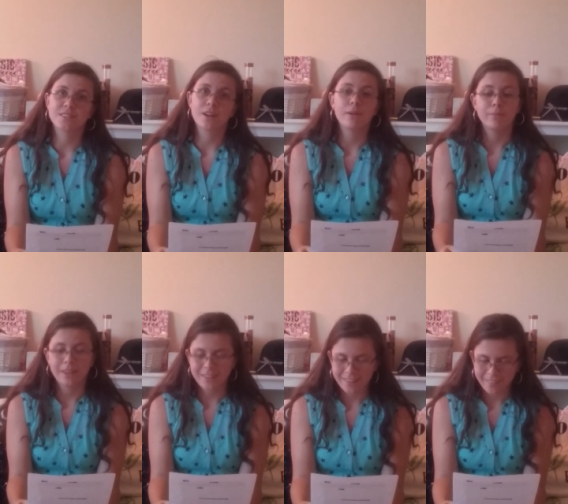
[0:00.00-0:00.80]

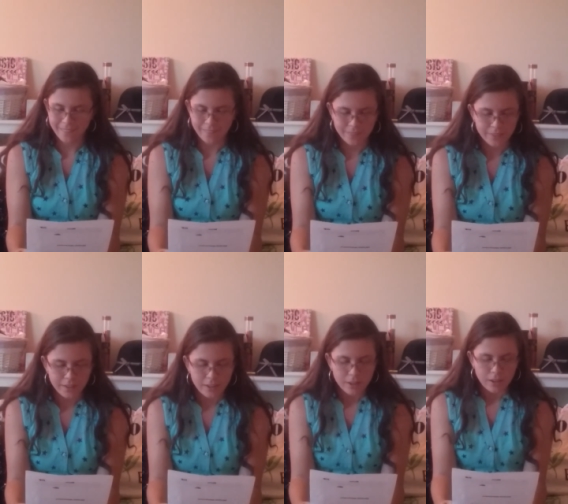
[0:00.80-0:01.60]
zombie.
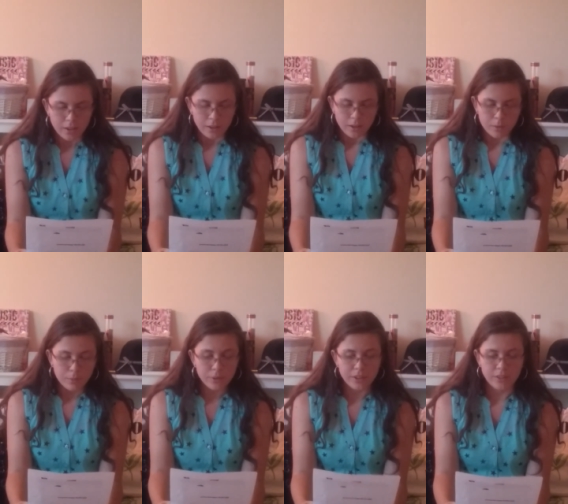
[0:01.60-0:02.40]

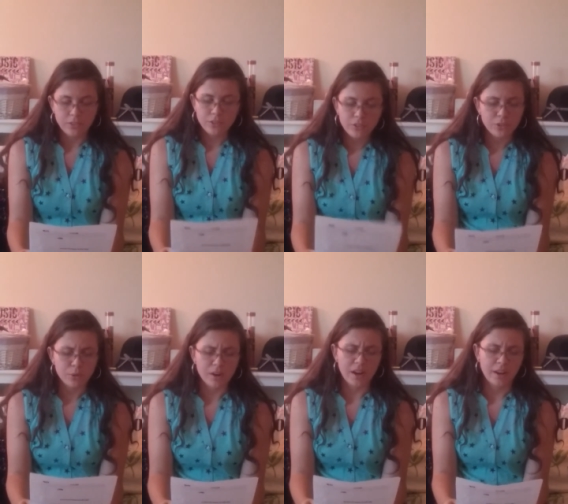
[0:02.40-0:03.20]
Please, just
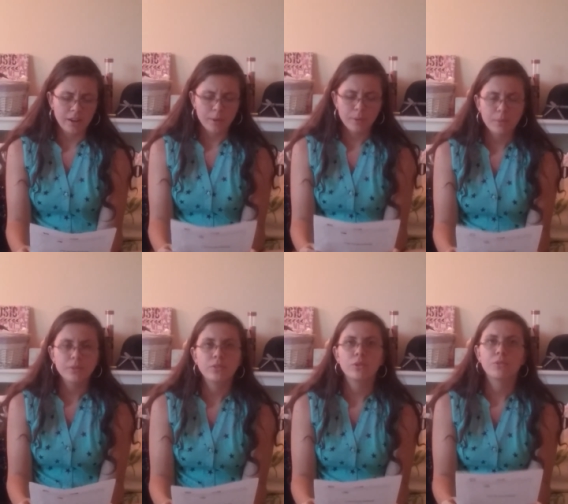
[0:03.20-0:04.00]
try. I
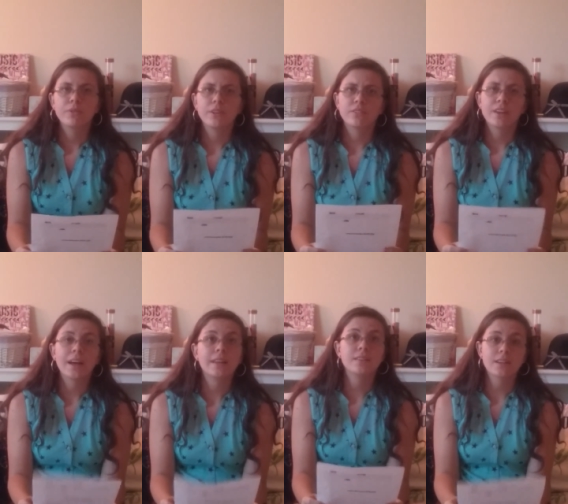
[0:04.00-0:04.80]
promise you'll feel
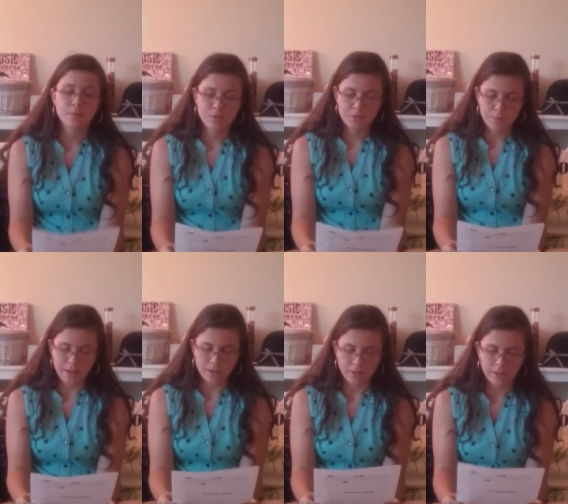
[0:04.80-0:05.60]
10 times
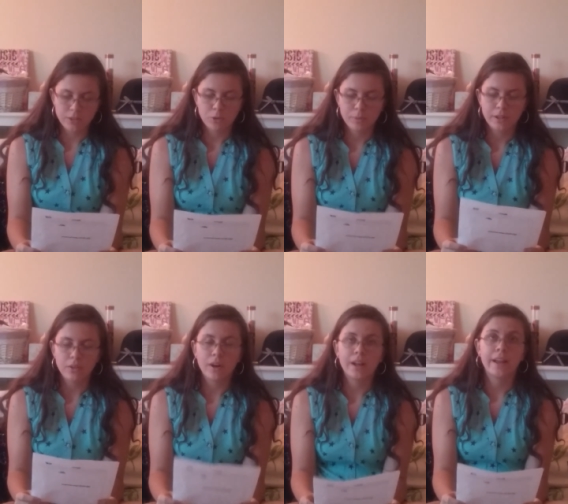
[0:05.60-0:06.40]
better and you'll be a
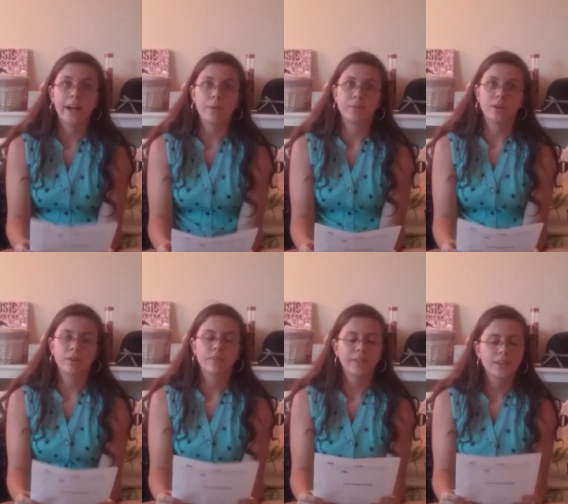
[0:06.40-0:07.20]
lot
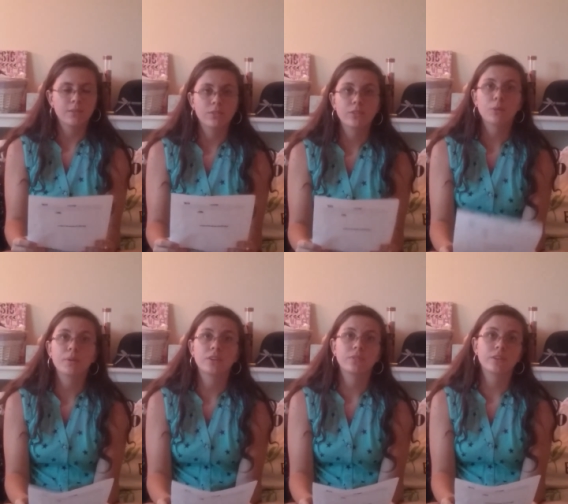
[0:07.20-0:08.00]
happier. Thank you so
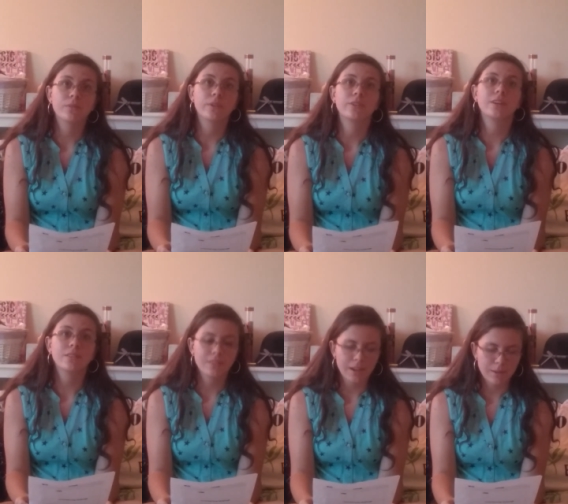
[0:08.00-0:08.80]
much for devoting your
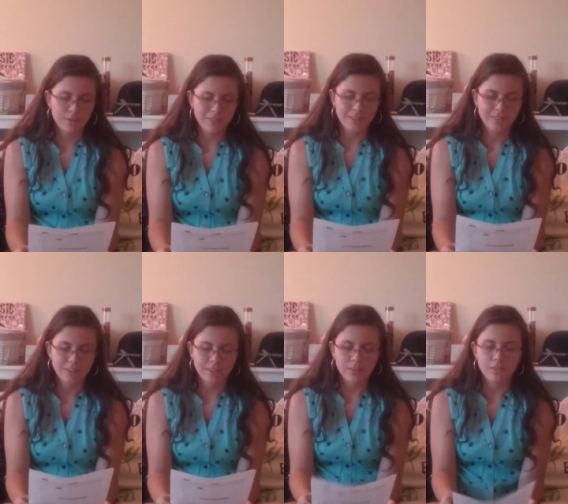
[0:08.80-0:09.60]
time to
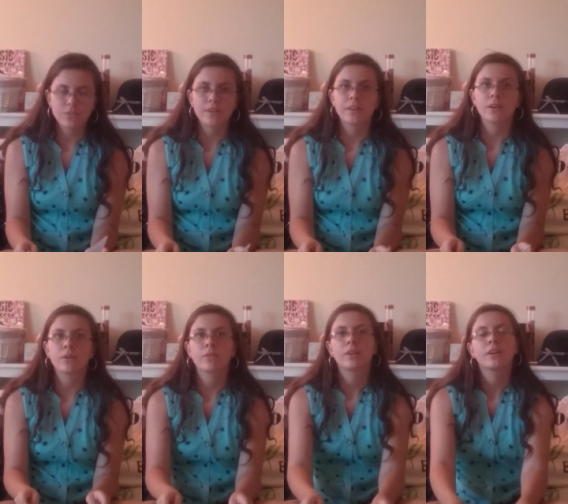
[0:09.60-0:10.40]
listening to this
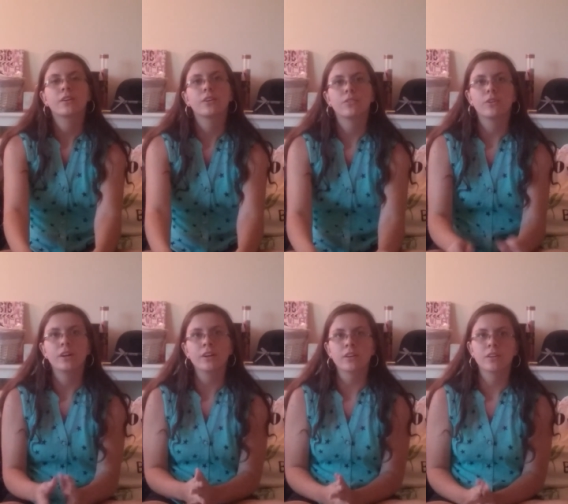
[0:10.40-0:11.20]
video. Good
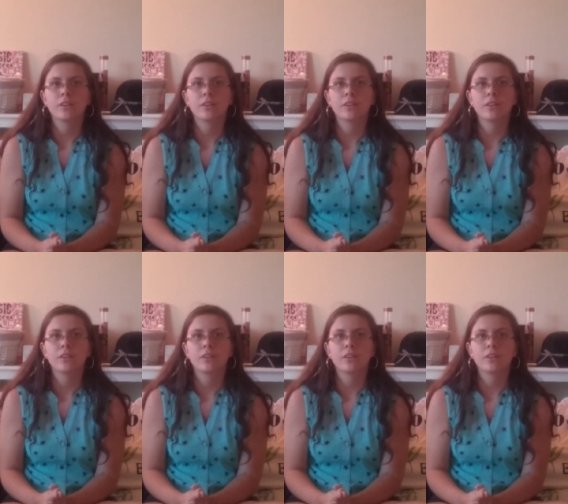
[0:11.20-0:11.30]
luck.